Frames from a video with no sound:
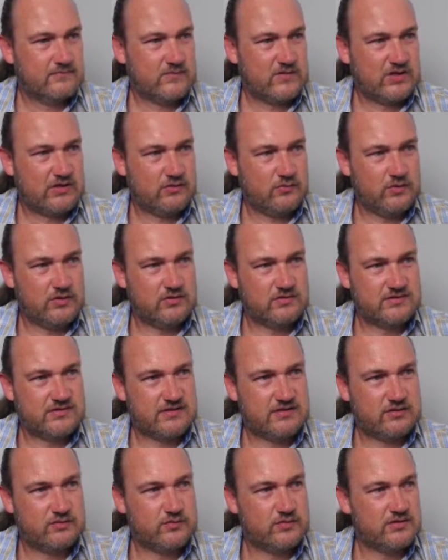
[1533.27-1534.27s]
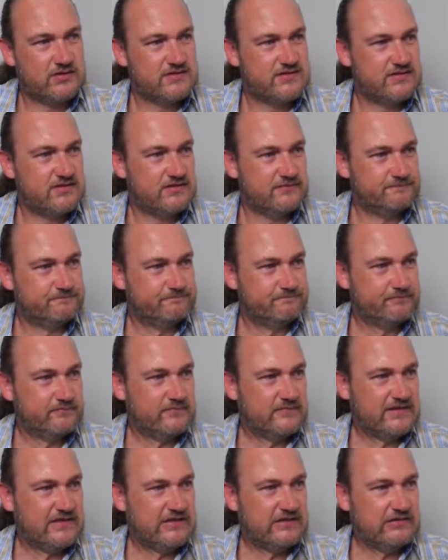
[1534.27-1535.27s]
Okay, we lost that one. Let's see.
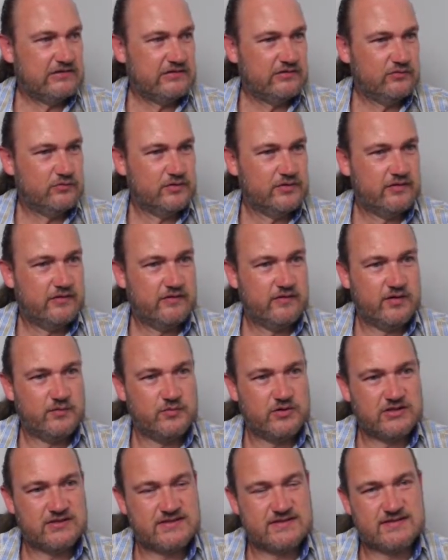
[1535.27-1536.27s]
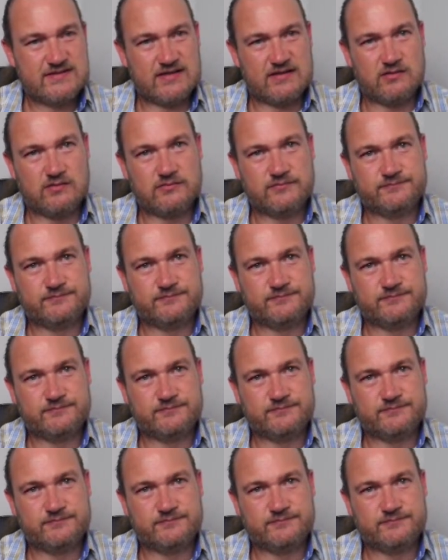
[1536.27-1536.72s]
Take another one. 3 minutes sell.